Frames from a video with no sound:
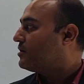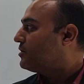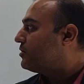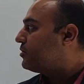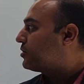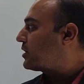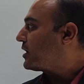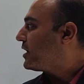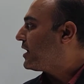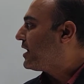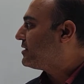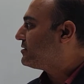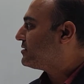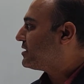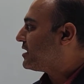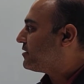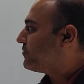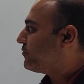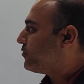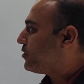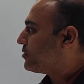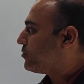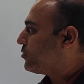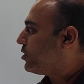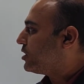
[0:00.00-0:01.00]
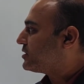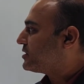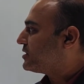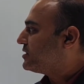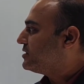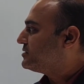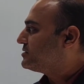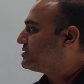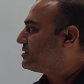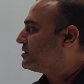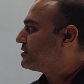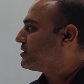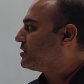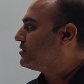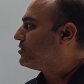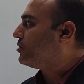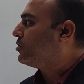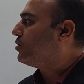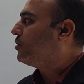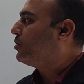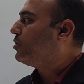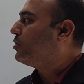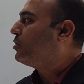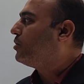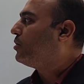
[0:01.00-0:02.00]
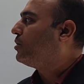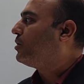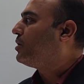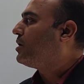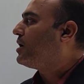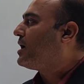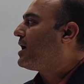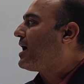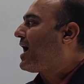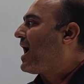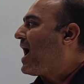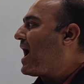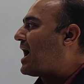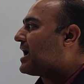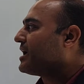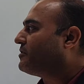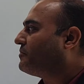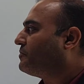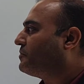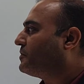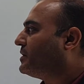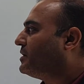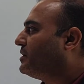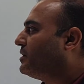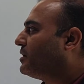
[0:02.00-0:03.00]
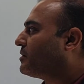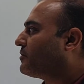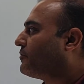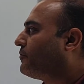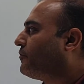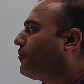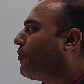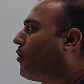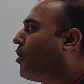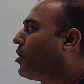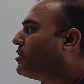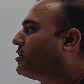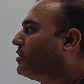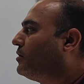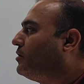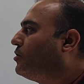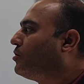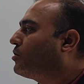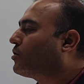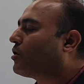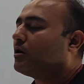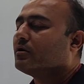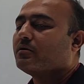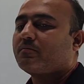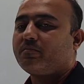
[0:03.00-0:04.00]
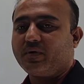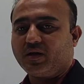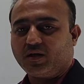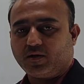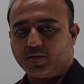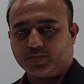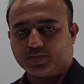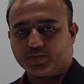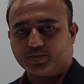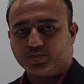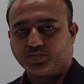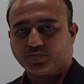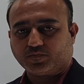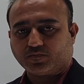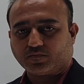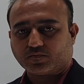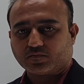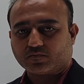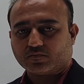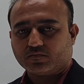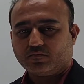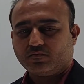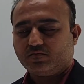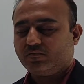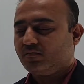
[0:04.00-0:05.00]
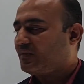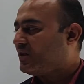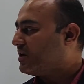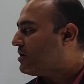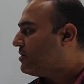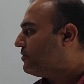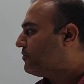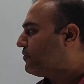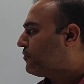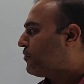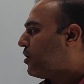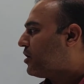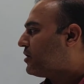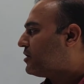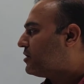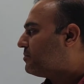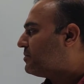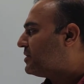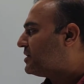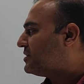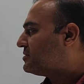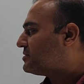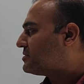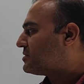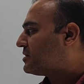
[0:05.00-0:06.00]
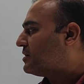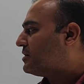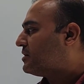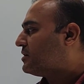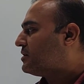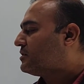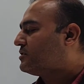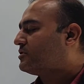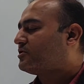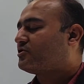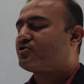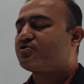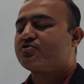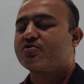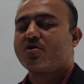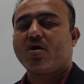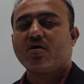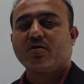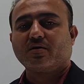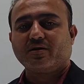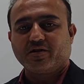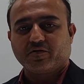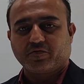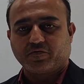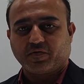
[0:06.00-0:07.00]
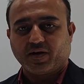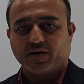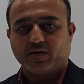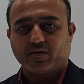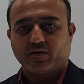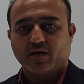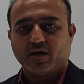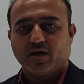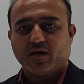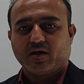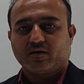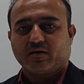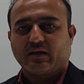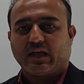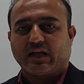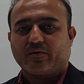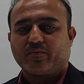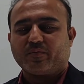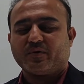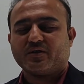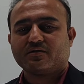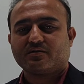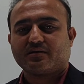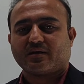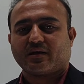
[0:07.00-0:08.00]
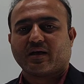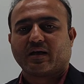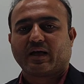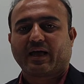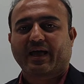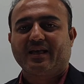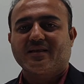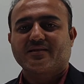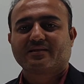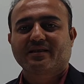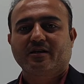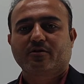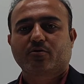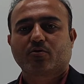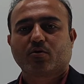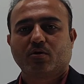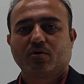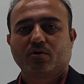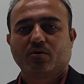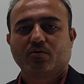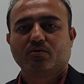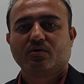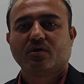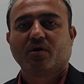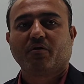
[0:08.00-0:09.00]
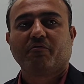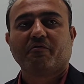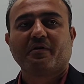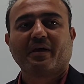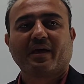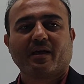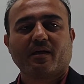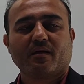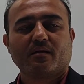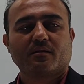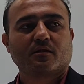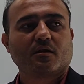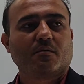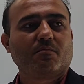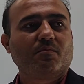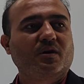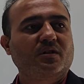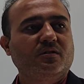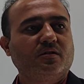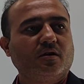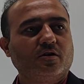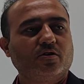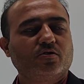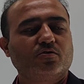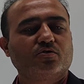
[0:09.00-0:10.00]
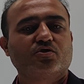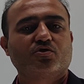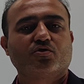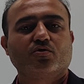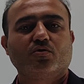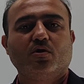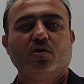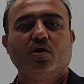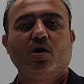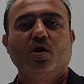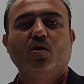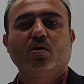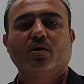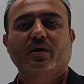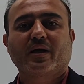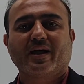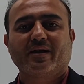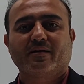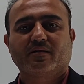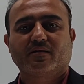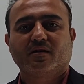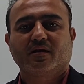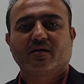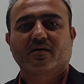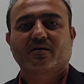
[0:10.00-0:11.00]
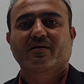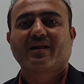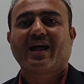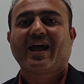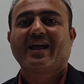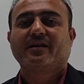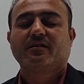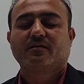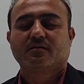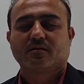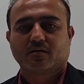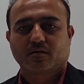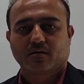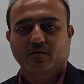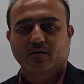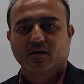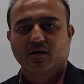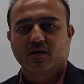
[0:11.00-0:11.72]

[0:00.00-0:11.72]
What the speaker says: Okay, and therefore what is written? Oh, I feel her fond look on me. Fond means strongly felt. That means, as I told you, the way the mother used to look at the writer.